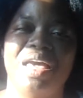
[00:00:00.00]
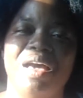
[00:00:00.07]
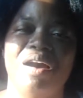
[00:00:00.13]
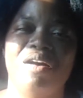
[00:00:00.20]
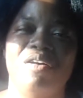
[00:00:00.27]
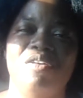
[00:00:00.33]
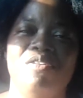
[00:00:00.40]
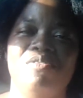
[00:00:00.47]
at
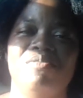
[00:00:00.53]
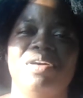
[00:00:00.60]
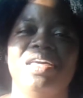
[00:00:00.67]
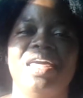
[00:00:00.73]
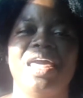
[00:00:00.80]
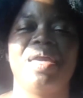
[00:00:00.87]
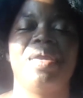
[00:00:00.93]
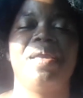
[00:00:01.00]
home,
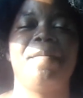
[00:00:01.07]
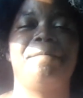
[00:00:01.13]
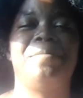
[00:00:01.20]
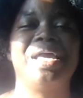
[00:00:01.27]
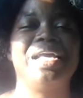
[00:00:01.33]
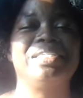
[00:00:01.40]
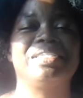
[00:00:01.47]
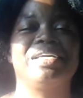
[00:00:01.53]
he
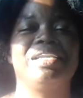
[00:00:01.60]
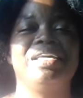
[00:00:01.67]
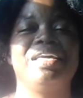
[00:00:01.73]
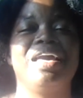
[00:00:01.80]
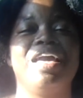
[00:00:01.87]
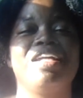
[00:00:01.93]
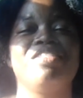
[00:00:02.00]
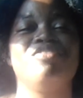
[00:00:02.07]
basically
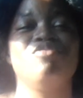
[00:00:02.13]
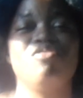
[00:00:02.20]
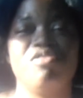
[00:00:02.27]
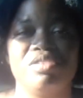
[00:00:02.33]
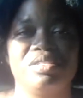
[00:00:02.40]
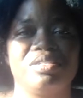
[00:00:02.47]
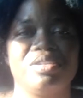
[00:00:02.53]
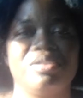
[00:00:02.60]

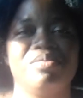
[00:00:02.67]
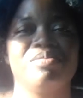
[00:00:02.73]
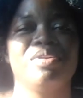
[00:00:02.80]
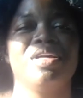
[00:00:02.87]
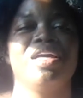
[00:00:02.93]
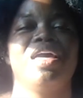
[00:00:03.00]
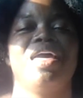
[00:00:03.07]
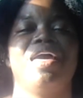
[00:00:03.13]
ignores them
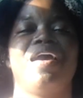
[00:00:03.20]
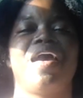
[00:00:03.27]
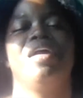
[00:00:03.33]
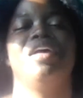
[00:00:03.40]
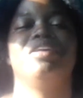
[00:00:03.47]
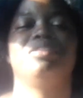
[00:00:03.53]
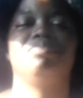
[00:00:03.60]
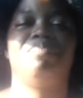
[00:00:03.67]
and have
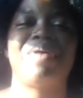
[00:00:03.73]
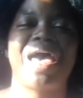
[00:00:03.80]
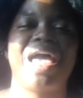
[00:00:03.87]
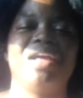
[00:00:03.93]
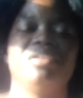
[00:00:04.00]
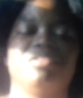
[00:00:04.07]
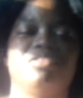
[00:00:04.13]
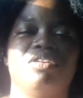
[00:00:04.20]
his
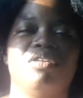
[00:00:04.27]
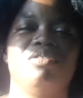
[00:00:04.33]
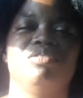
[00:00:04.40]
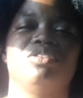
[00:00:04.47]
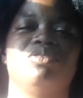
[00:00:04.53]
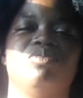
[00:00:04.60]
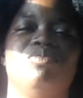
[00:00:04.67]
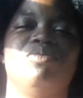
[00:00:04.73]
back
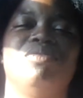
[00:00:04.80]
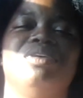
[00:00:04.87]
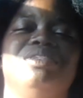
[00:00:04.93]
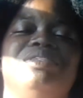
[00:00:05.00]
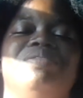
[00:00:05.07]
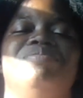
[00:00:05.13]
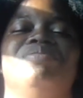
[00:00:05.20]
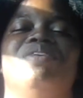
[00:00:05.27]
turned towards
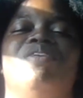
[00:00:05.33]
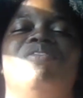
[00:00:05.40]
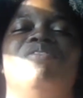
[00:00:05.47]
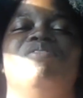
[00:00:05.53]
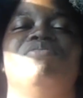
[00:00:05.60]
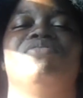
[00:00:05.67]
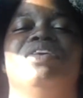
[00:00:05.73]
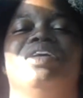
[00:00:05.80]
them the
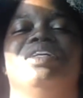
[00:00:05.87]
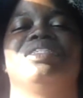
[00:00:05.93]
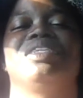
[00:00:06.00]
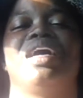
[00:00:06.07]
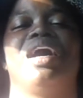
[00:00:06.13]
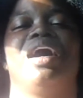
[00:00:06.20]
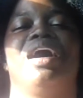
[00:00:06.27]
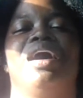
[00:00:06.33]
whole freaking
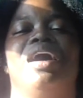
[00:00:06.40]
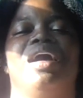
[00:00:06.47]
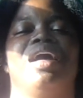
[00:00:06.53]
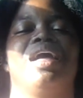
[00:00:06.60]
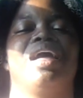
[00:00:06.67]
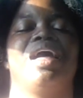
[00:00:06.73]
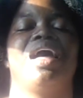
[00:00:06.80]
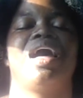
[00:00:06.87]
time.
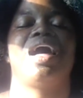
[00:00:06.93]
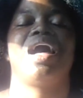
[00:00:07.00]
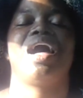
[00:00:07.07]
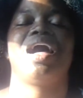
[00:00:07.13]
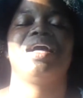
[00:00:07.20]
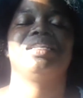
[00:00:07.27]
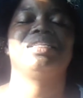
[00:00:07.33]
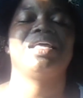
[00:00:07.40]

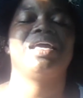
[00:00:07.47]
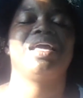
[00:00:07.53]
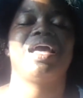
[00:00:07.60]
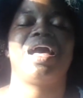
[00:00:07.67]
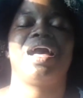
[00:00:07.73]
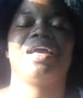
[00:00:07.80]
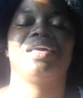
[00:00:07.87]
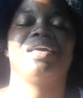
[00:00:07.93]
I was like,
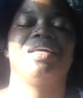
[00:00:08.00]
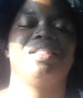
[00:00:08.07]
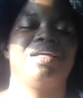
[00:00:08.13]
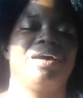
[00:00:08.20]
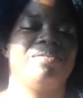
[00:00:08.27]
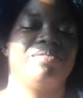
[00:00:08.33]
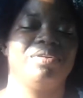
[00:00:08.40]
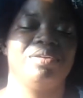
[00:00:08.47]
I
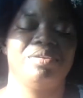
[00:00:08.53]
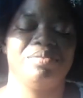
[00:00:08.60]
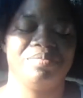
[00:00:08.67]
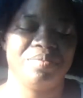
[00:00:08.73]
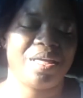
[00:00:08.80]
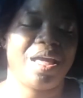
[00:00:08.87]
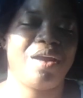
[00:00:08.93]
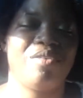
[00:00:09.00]
cannot with
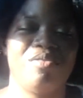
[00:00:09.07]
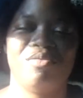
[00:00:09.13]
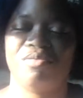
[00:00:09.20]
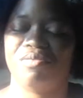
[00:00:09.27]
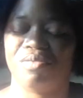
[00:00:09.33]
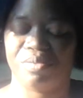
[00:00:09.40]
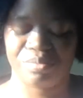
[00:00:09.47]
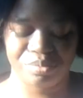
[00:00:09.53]
him at
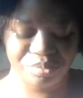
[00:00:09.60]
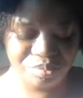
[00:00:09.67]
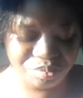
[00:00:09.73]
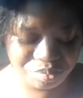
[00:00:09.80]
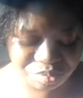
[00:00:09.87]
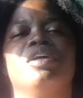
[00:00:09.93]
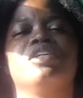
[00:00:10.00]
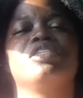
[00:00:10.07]
all.
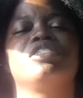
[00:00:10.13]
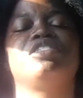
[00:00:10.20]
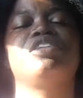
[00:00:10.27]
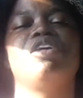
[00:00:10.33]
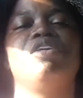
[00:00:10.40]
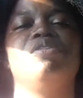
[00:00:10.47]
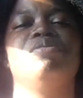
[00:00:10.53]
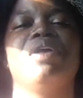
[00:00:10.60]

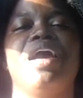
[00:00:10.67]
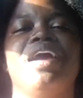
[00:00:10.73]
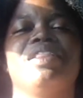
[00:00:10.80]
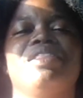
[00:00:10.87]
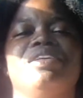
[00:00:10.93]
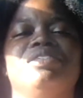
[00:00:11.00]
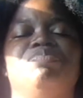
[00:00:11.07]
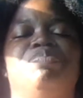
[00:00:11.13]
So
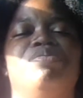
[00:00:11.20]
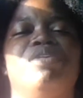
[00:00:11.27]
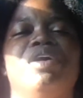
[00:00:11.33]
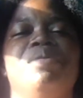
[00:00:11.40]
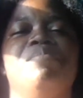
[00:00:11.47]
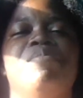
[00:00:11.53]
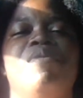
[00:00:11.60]
at this point,